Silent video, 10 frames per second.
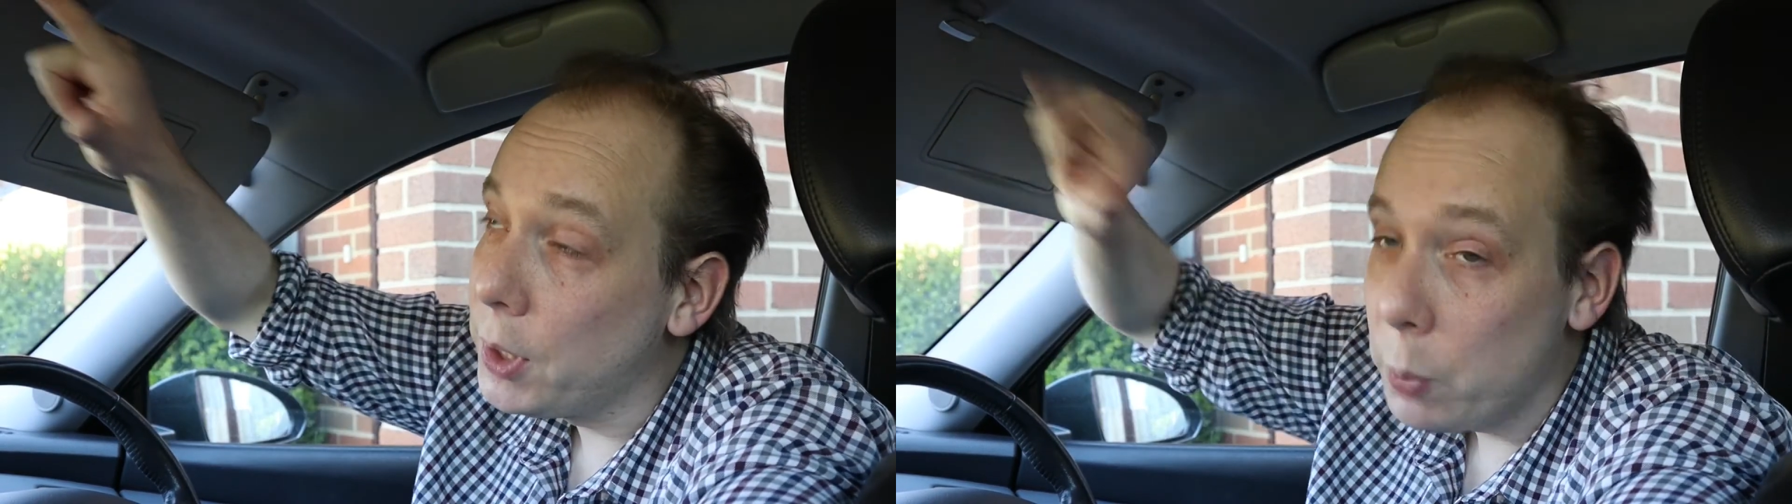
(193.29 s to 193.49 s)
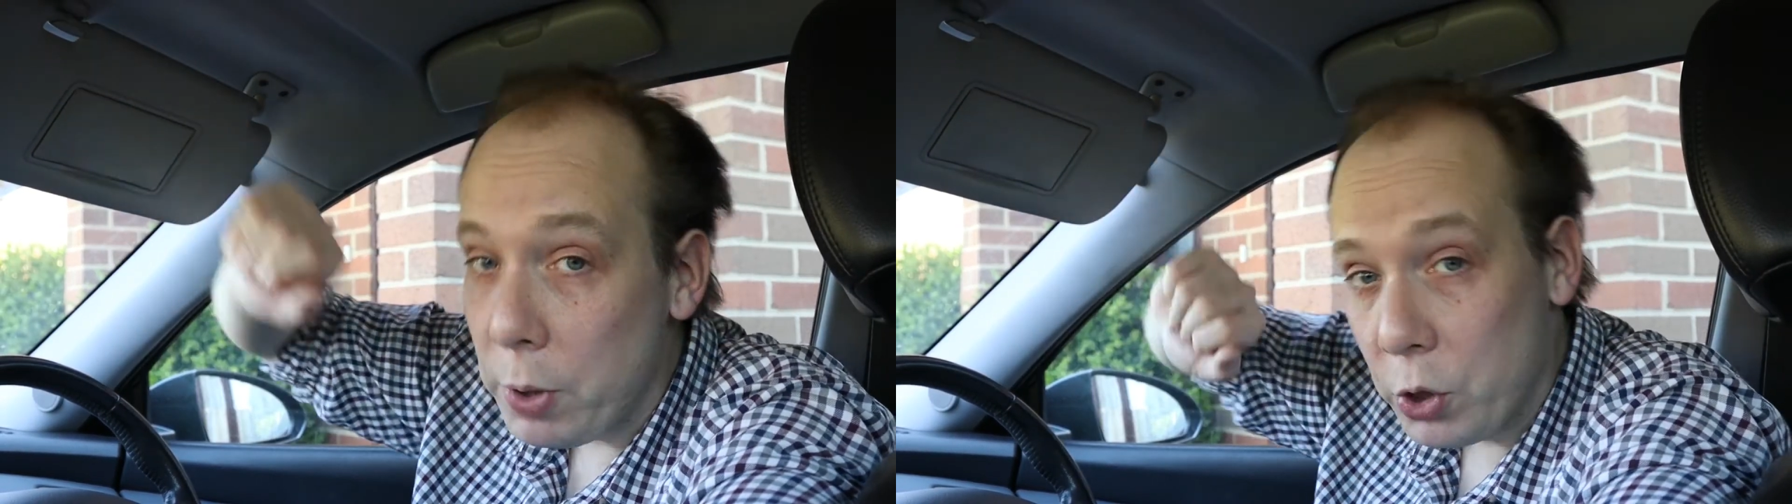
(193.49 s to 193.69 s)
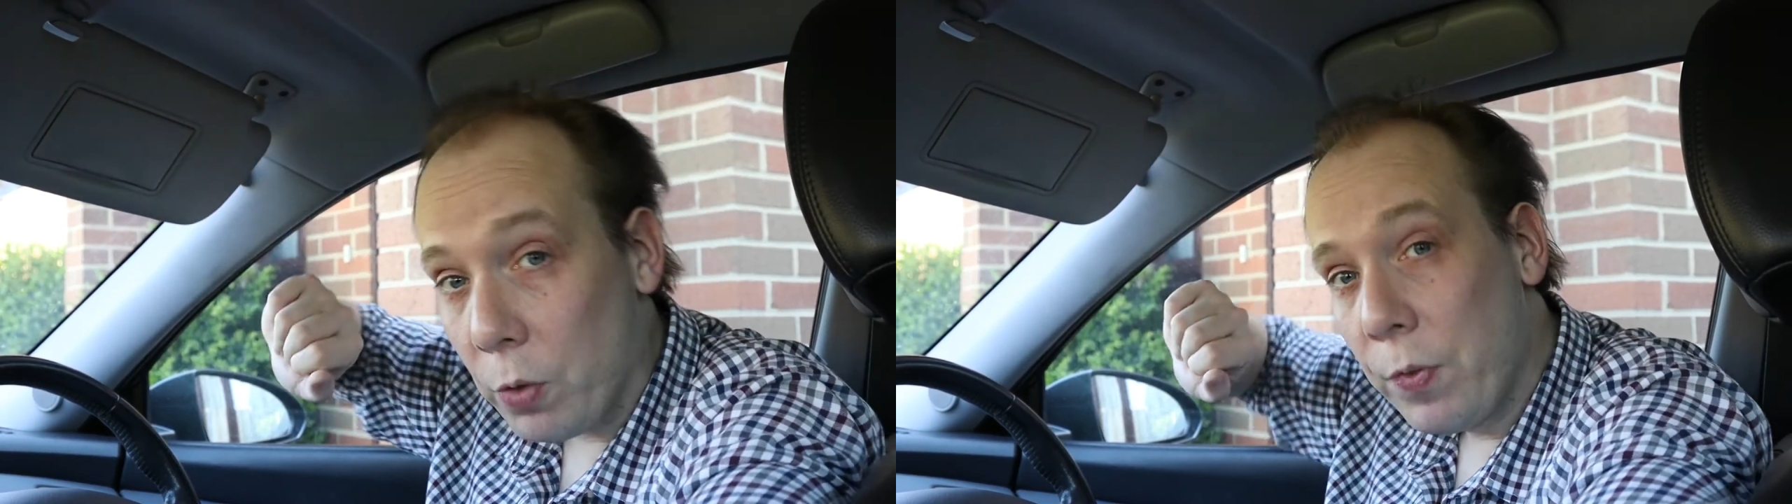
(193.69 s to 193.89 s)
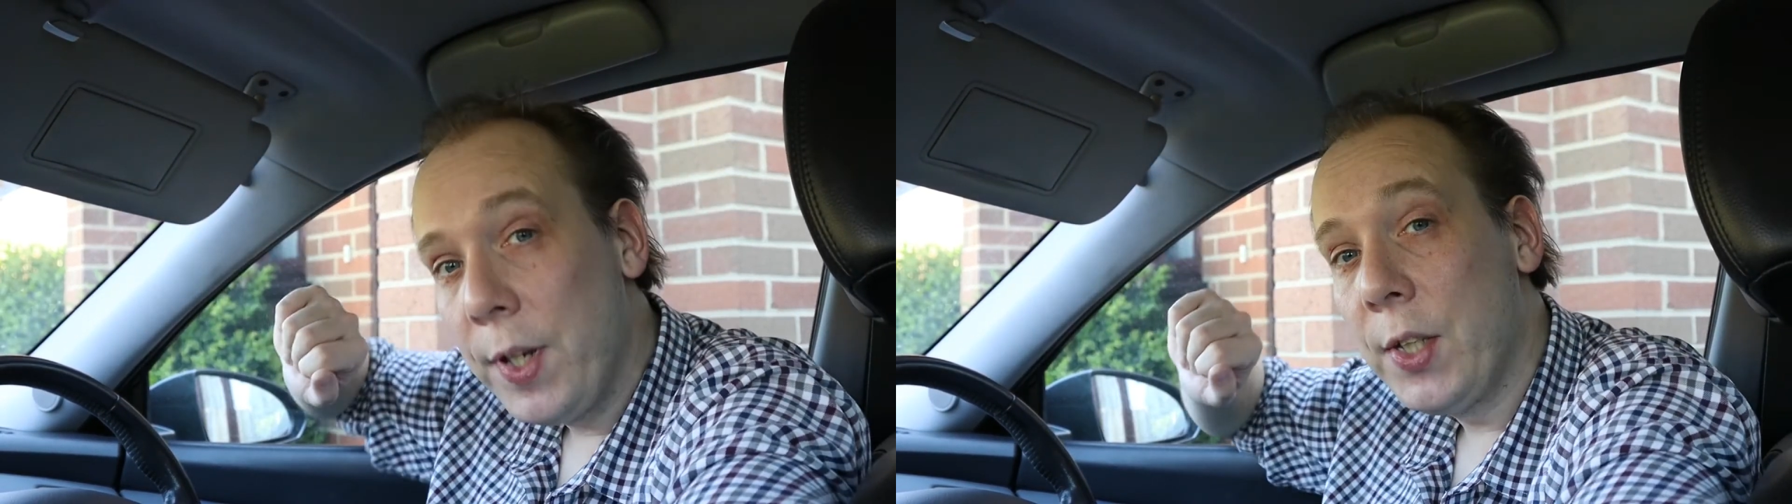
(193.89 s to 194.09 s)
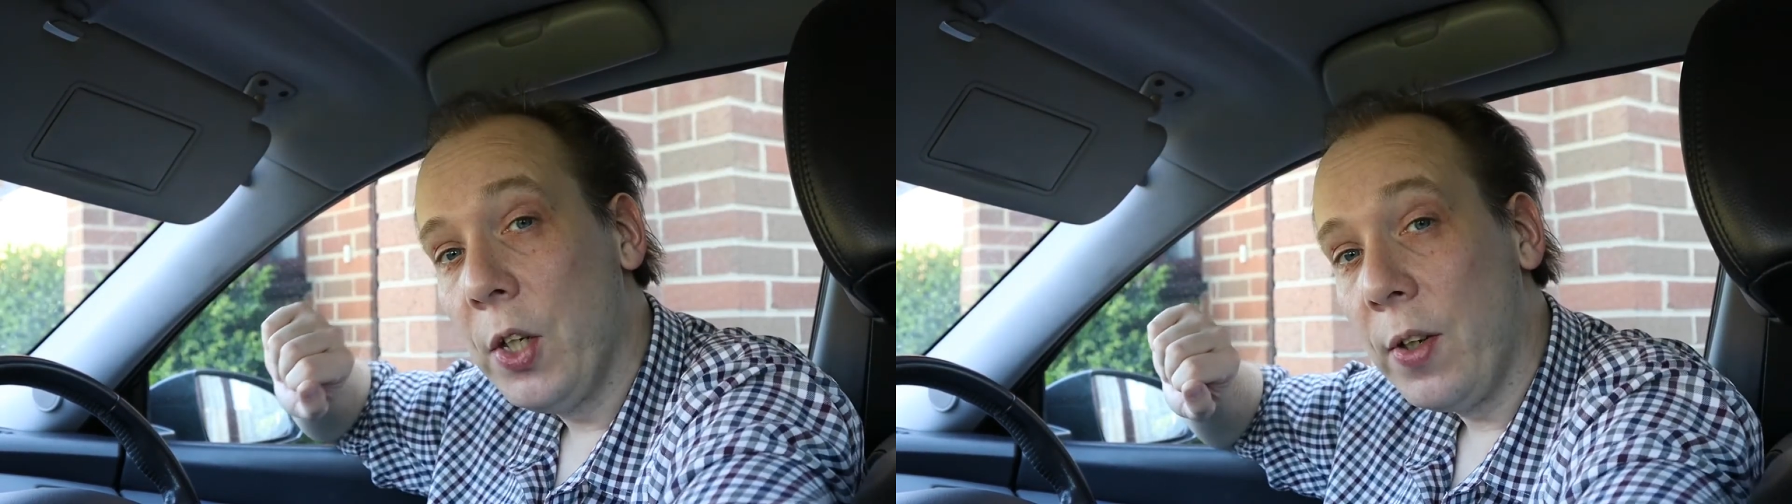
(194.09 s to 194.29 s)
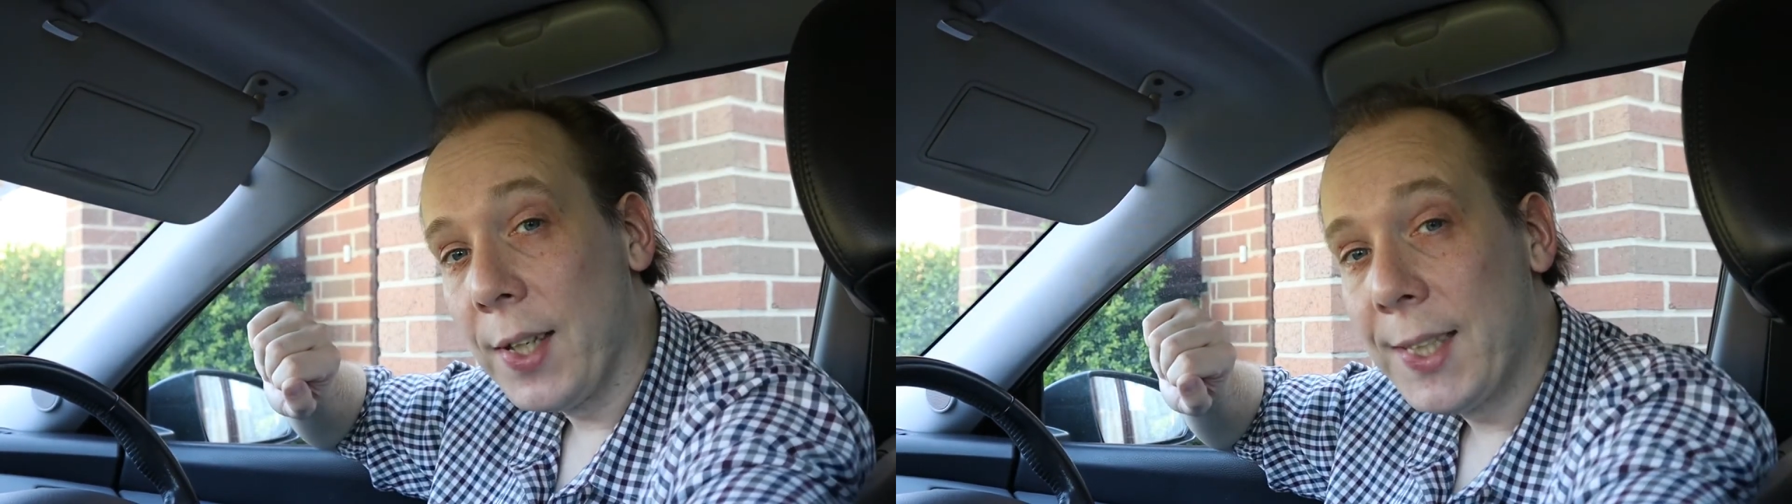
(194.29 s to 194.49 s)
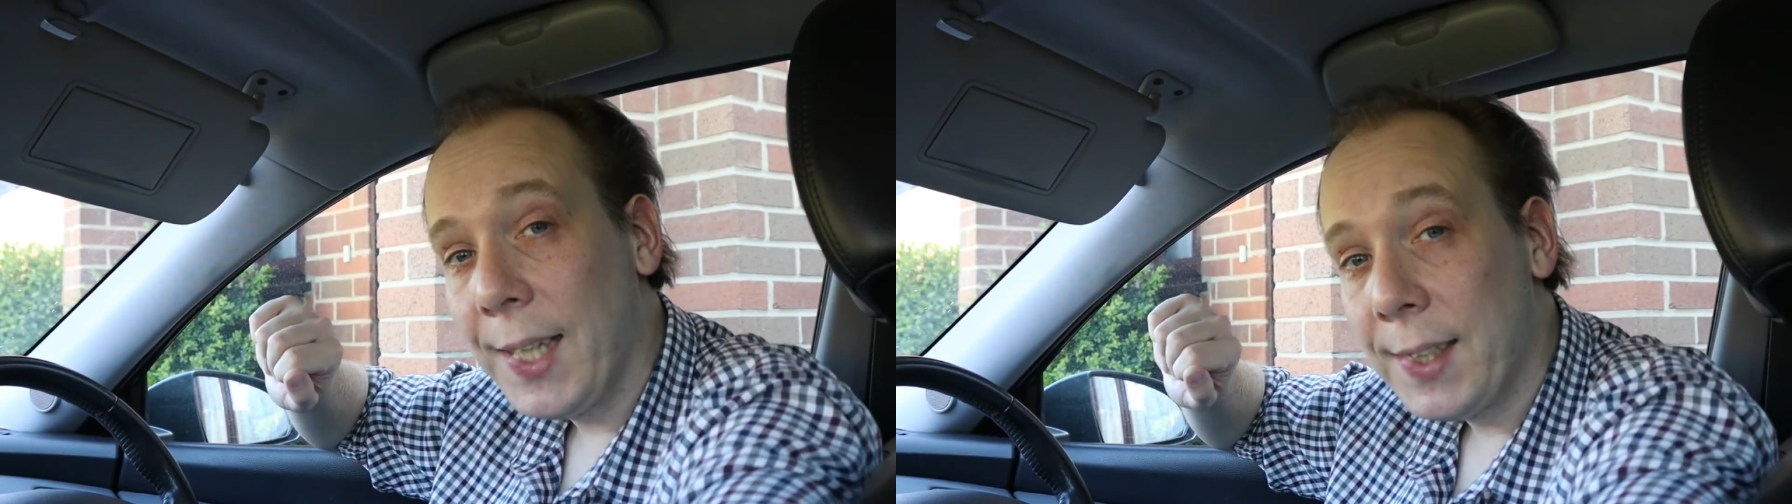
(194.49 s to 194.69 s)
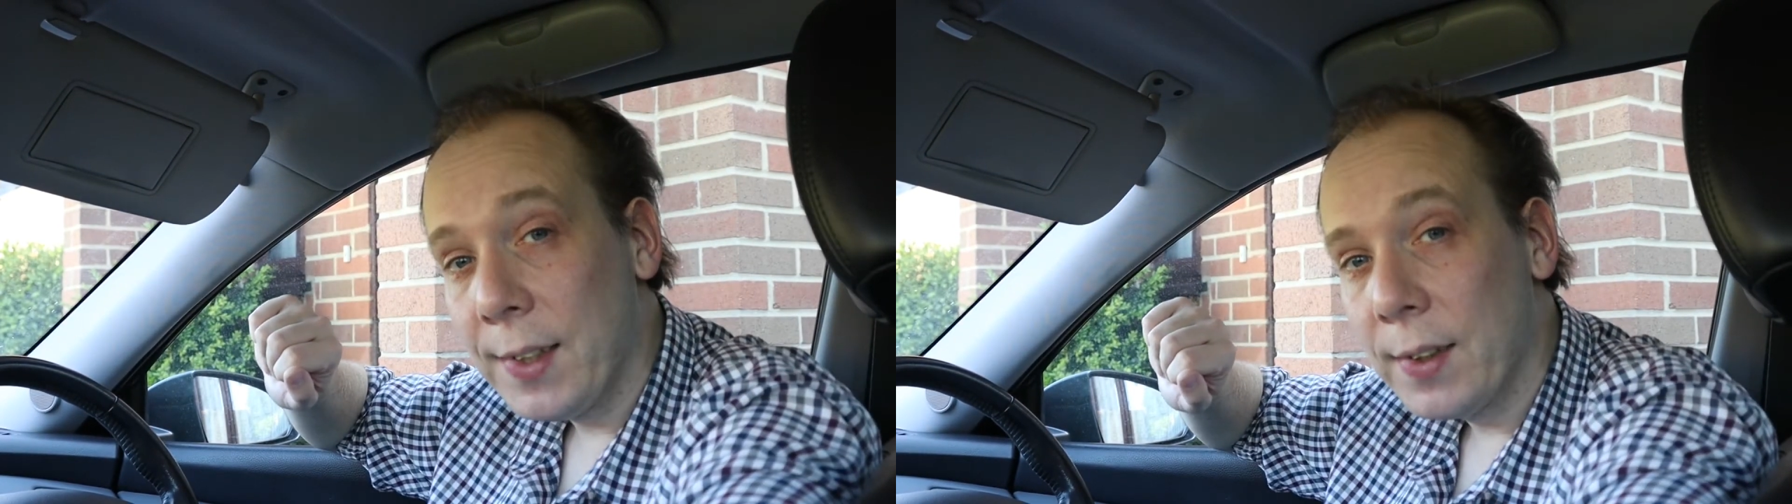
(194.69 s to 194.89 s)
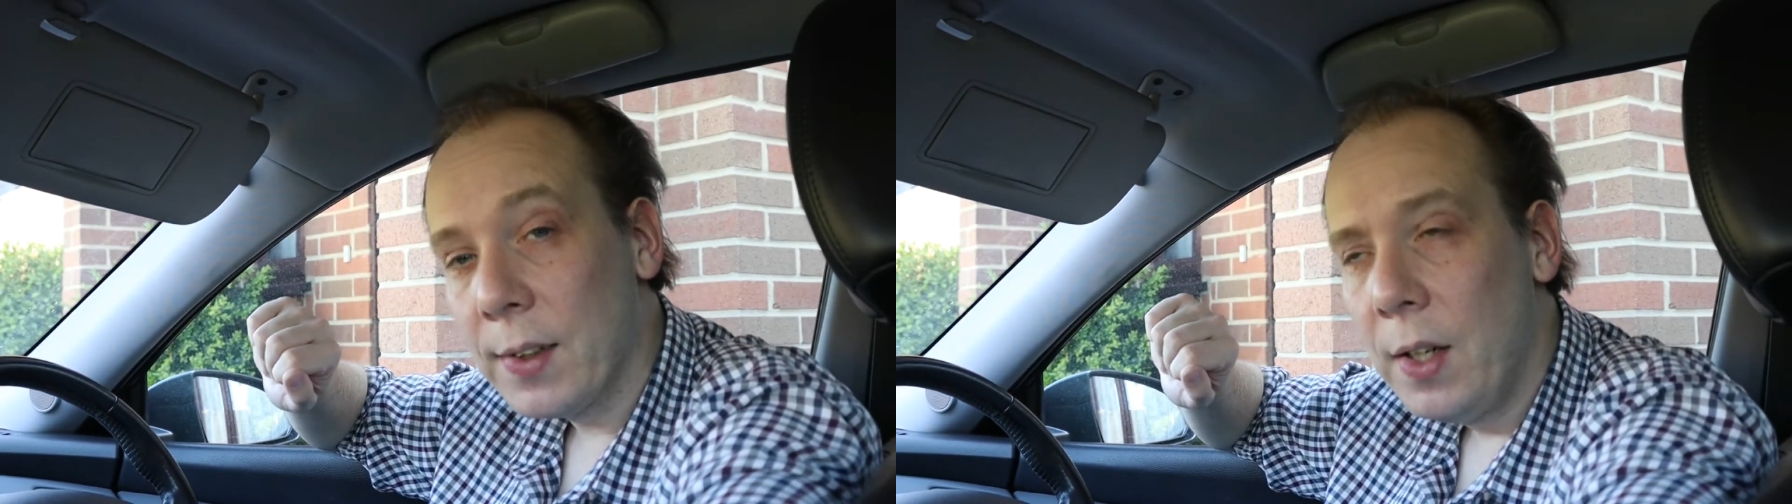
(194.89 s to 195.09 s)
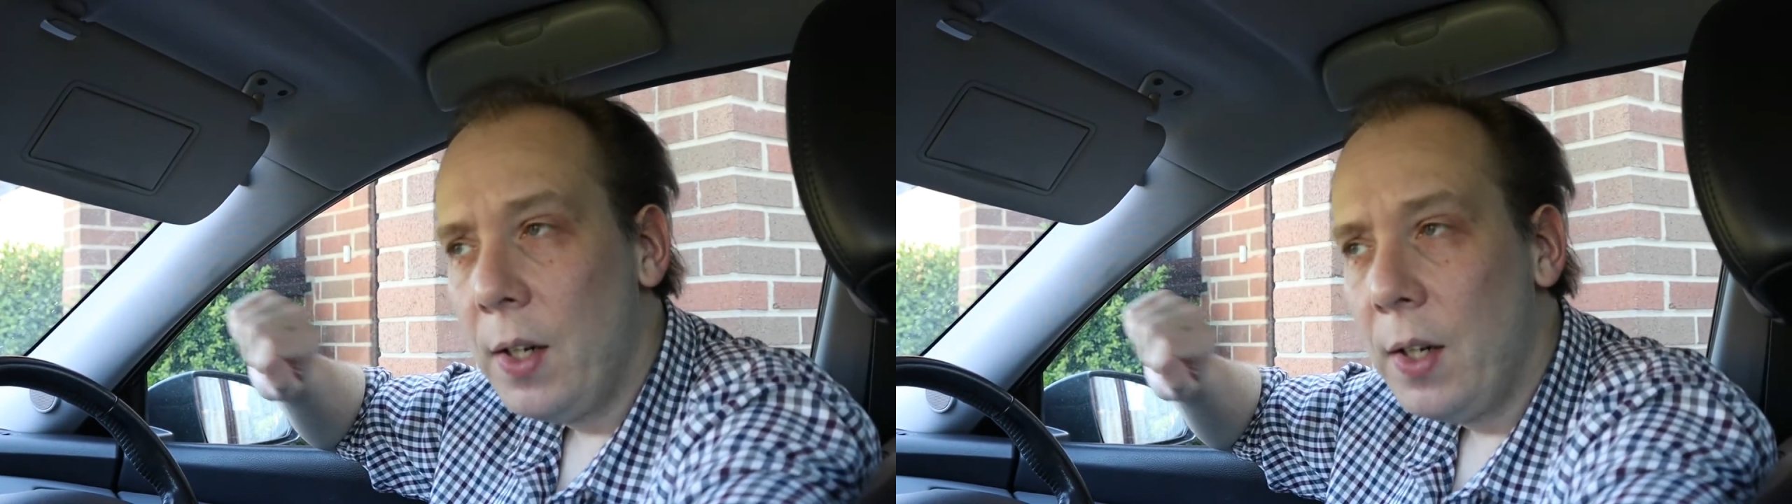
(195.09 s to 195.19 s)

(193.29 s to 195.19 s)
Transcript: switch off the internal sensors.